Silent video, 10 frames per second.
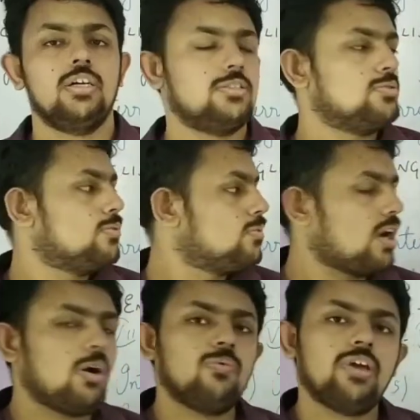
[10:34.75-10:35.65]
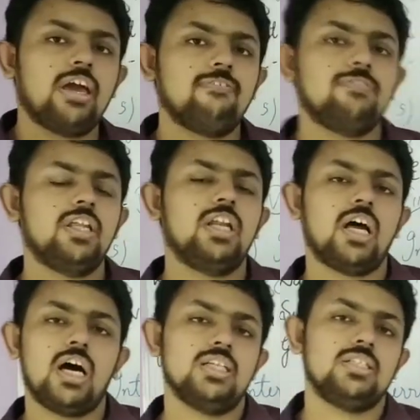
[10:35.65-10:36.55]
So now we have the
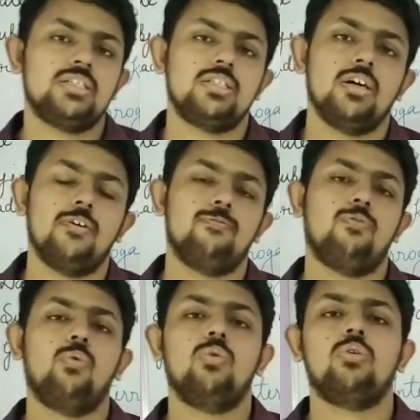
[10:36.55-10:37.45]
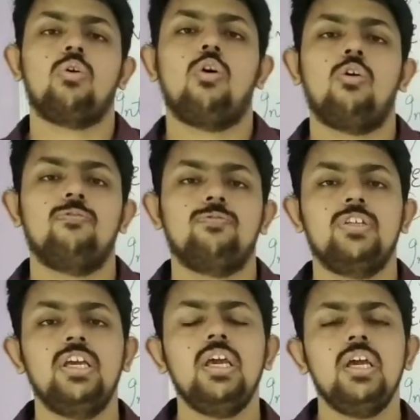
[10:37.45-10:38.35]
last 4 of
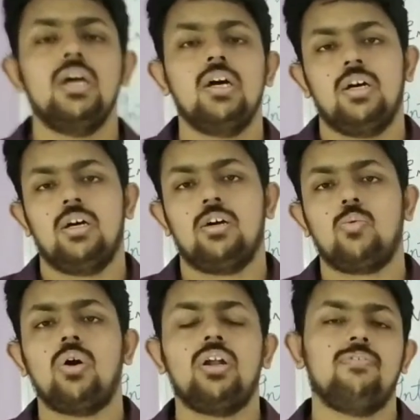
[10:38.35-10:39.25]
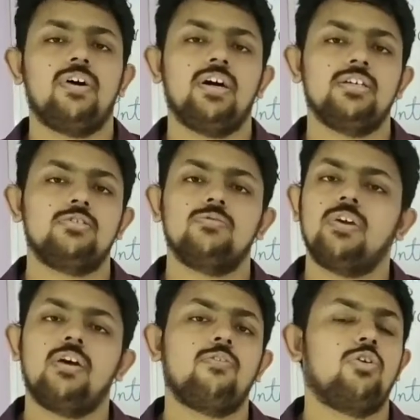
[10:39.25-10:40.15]
the quantifiers. So
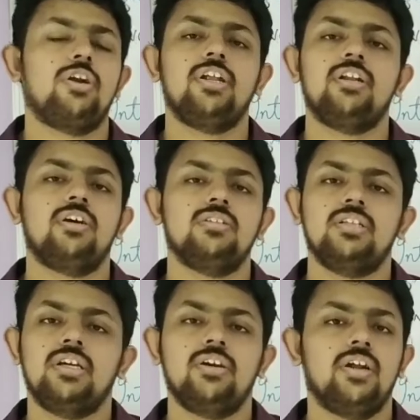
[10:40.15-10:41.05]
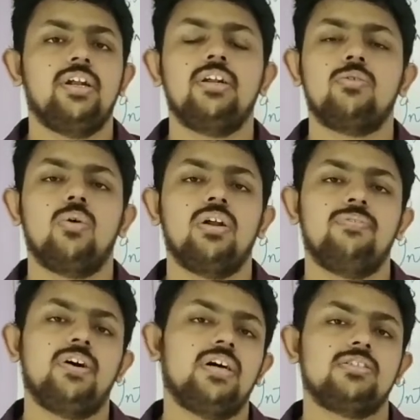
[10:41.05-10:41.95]
we have already done the graded
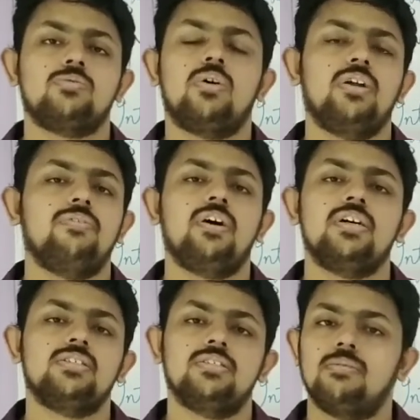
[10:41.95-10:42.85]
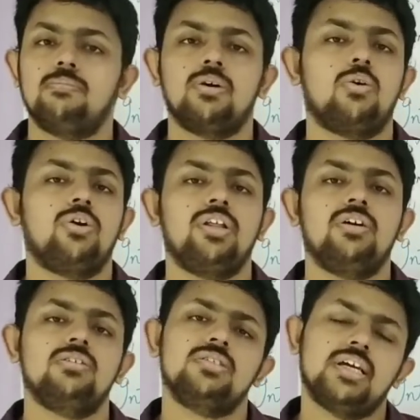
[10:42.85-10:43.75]
quantifiers, number
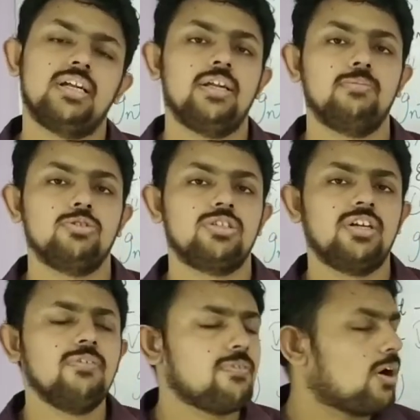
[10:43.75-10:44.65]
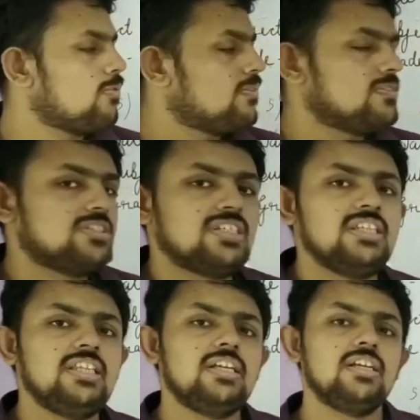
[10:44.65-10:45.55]
ordinals and demonstrative. Now we will
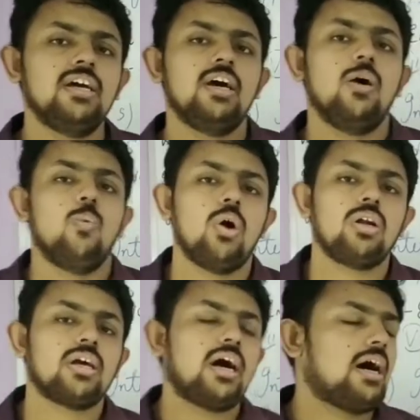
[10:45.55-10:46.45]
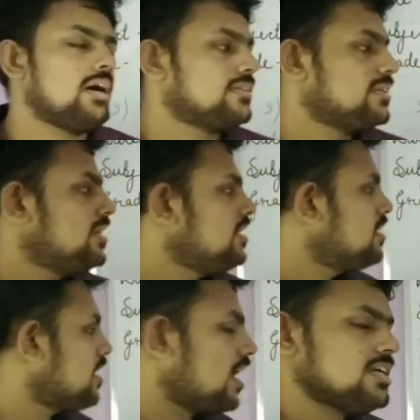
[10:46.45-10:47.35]
see what are
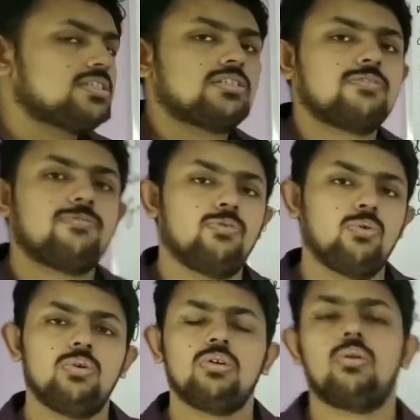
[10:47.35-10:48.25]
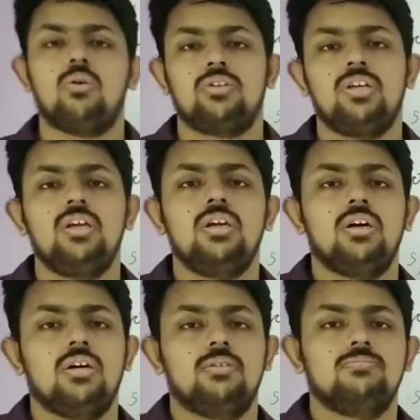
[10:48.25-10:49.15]
the last 4 or
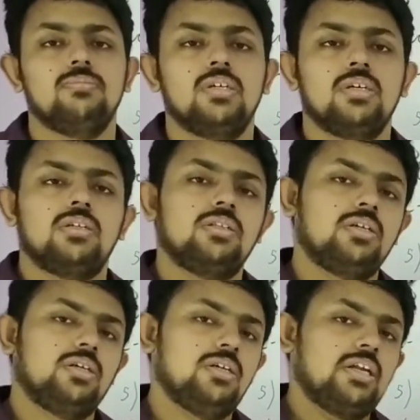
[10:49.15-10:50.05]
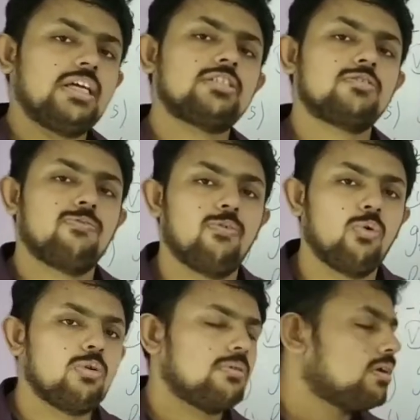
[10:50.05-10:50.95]
the next
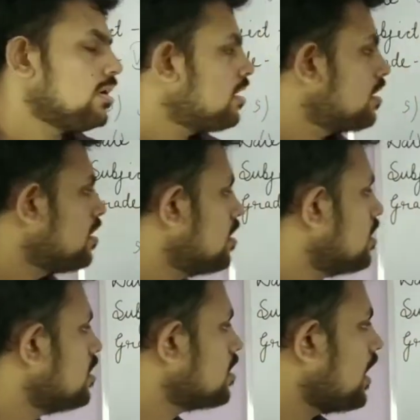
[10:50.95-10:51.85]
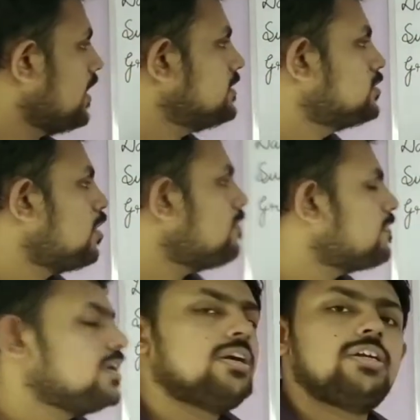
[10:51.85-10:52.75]
4 kinds
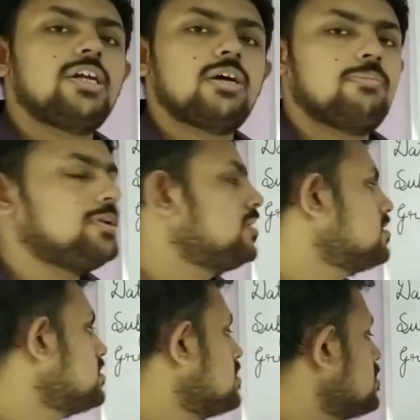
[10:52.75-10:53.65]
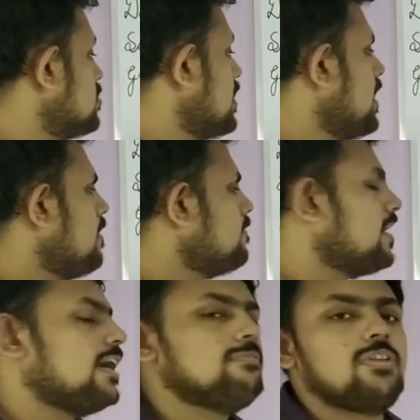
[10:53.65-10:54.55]
of determiners. So here we
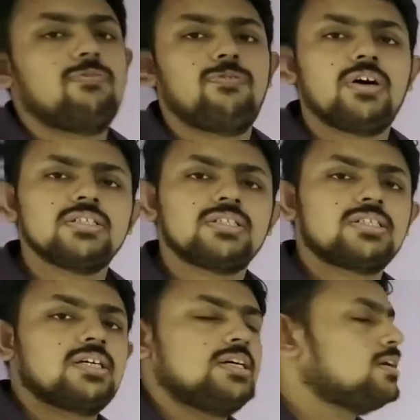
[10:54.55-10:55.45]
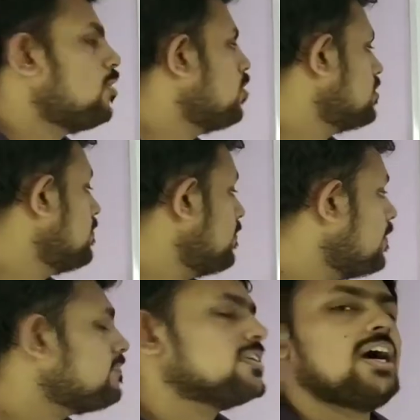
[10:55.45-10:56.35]
have the first or the
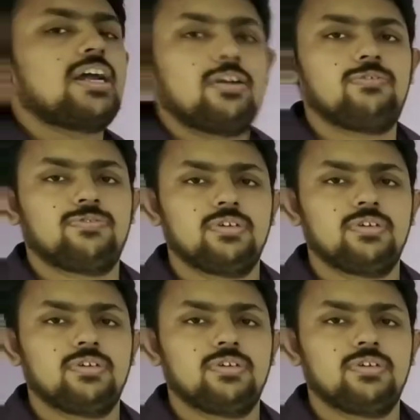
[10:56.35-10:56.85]
5th kind of